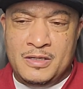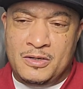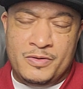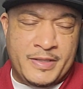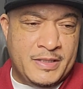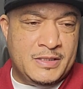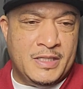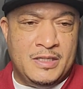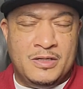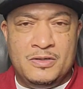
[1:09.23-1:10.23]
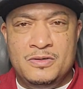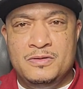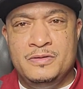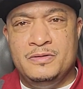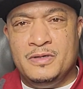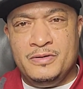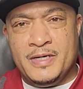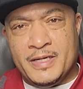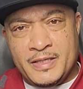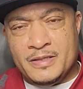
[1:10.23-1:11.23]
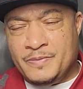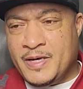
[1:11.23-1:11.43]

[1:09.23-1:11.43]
go where they say go, you got to get a